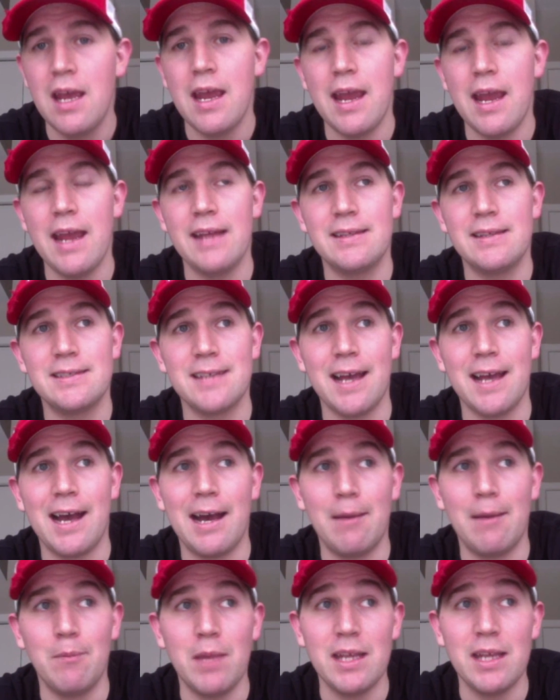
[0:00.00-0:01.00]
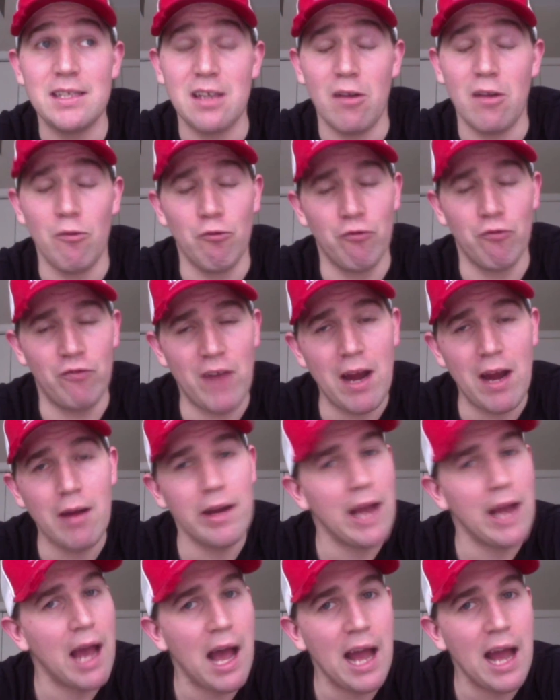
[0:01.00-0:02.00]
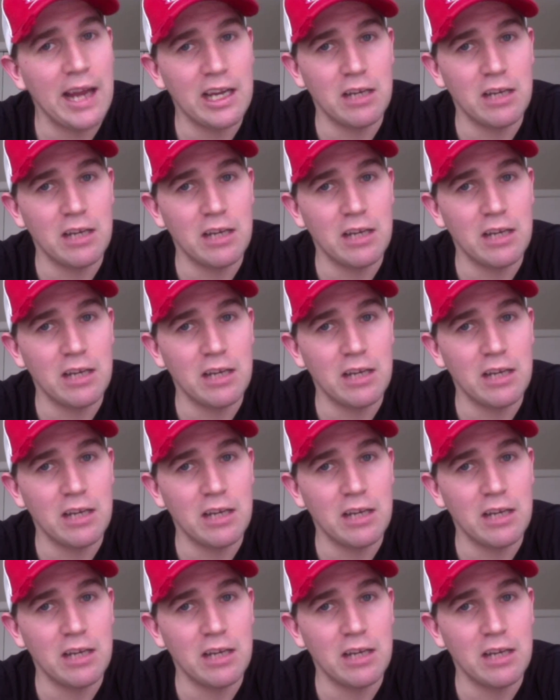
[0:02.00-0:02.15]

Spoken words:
It's a very high